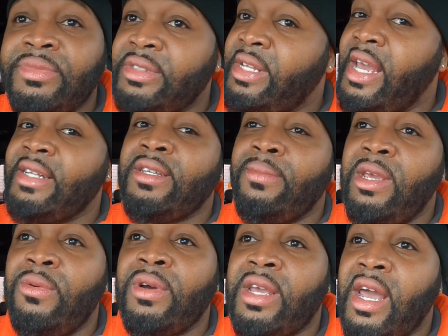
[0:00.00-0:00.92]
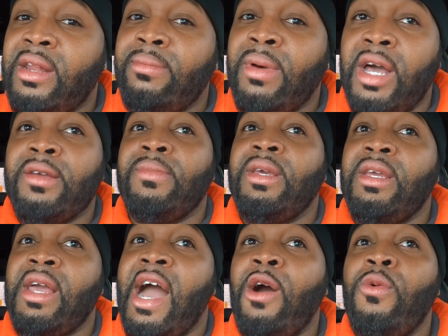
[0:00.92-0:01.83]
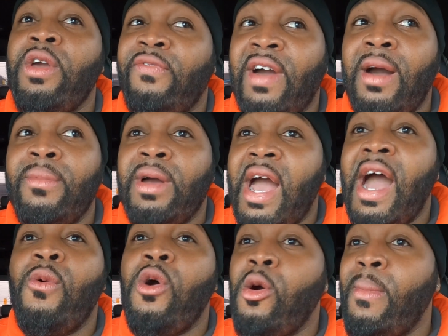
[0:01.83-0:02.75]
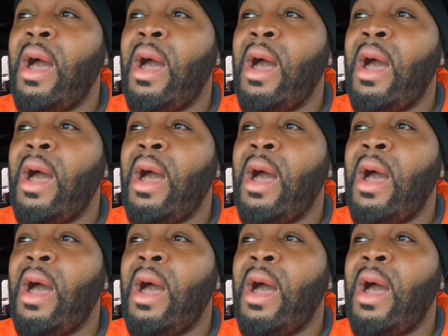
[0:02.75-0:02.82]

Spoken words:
That to me would kind of bug me. I want